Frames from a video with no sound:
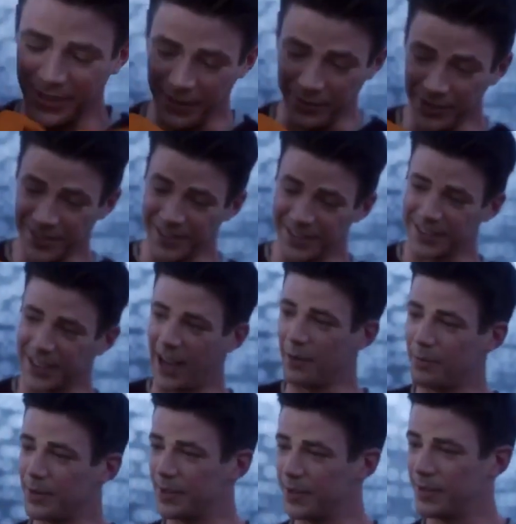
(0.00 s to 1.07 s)
With everything that's
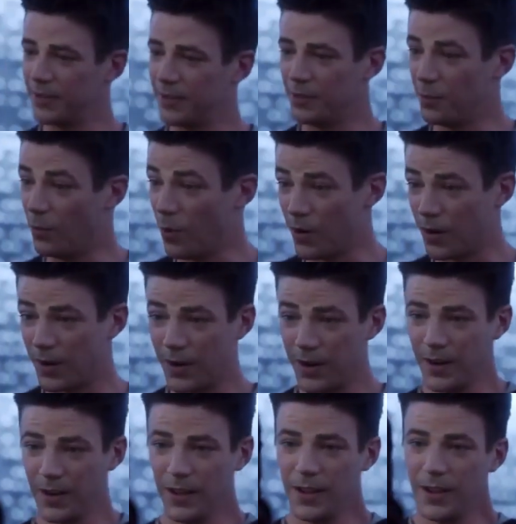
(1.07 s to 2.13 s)
happened, the
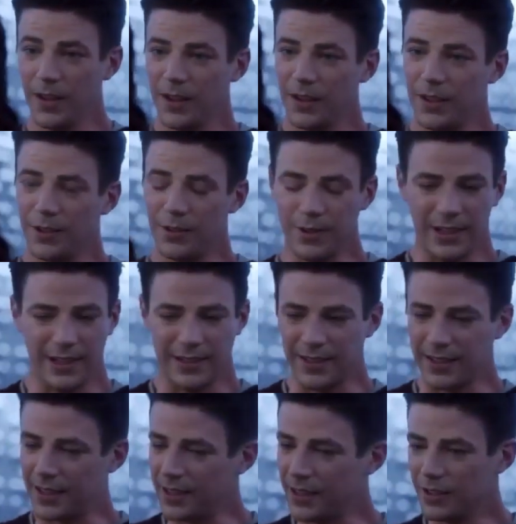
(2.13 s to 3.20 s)
war, you
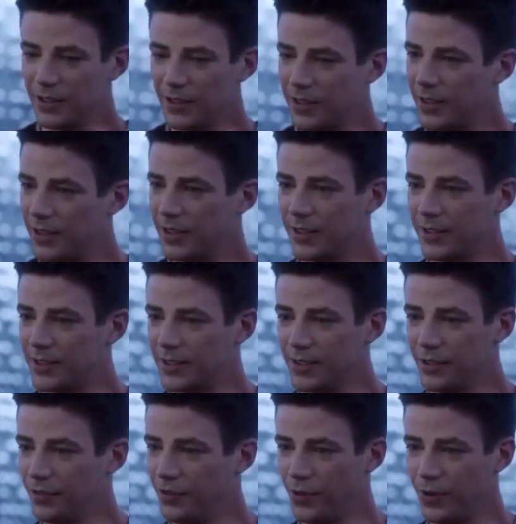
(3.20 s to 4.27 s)
needing to heal, and the
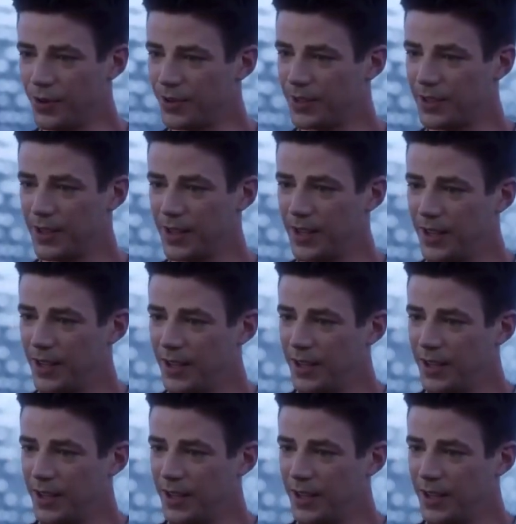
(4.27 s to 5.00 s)
still force,